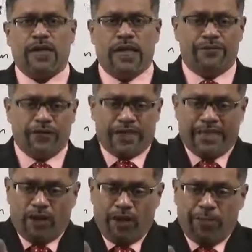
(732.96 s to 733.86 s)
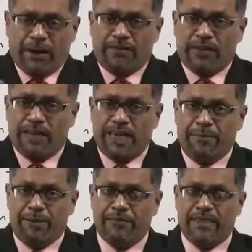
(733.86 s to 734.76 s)
If you cannot bifurcate
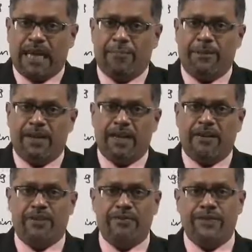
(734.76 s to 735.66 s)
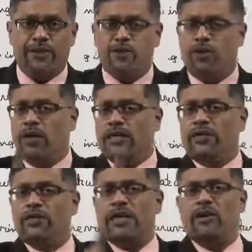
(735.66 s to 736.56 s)
between capital and revenue,
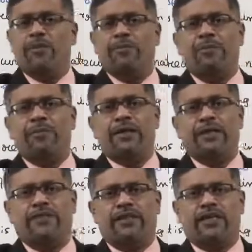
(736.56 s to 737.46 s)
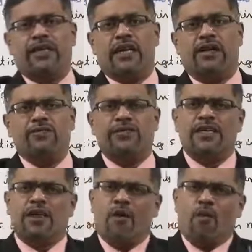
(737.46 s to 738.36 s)
you cannot prepare the further accounts.
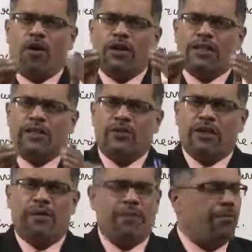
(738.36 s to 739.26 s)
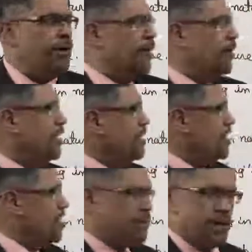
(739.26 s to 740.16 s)
What you remember is
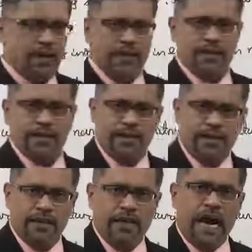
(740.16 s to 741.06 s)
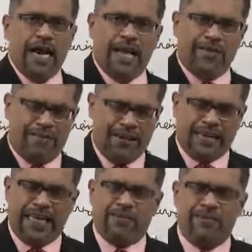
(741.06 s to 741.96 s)
this part. And every
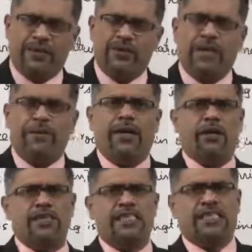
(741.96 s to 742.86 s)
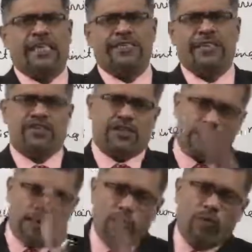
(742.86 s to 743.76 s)
time when you come across this
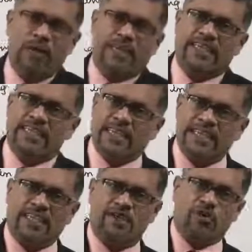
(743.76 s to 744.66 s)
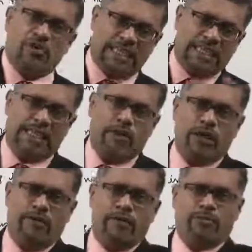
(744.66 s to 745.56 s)
transaction, we'll discuss these rules and then
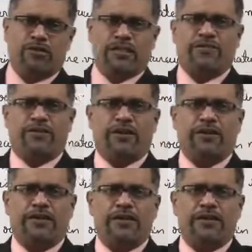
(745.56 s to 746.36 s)
only we'll proceed further.